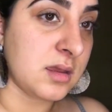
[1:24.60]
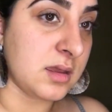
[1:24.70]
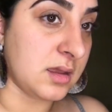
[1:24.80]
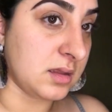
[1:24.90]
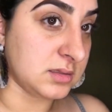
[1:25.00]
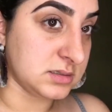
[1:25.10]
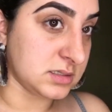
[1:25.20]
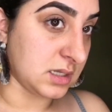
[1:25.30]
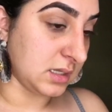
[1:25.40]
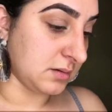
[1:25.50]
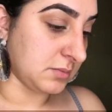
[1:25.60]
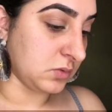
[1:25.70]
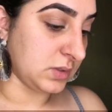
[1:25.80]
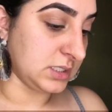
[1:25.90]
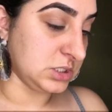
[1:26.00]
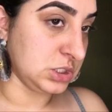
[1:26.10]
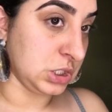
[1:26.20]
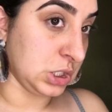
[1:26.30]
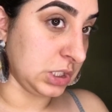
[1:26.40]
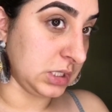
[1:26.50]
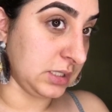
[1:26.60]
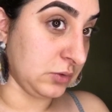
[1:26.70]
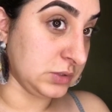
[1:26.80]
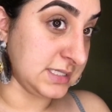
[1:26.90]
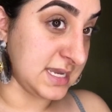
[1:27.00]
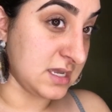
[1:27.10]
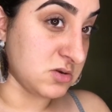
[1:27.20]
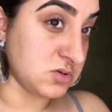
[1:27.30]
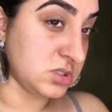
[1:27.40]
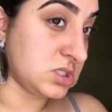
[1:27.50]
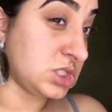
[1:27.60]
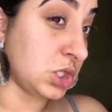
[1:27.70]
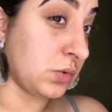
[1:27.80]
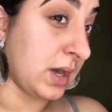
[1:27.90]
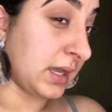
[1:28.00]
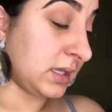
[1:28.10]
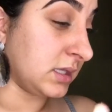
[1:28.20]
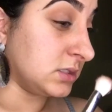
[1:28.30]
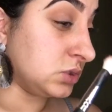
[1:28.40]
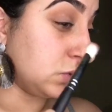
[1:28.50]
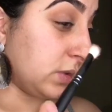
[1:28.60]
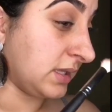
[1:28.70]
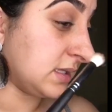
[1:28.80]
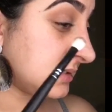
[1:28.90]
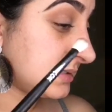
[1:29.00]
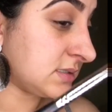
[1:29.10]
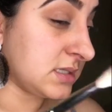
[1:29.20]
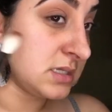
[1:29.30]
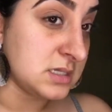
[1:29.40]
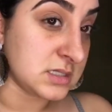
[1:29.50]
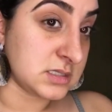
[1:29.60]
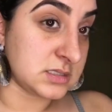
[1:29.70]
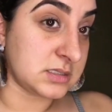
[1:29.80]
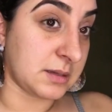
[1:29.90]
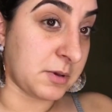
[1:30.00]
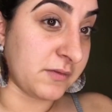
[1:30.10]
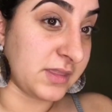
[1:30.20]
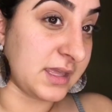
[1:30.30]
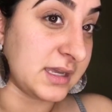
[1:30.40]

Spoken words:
And I am going to look a little down so I can do this. Tap off the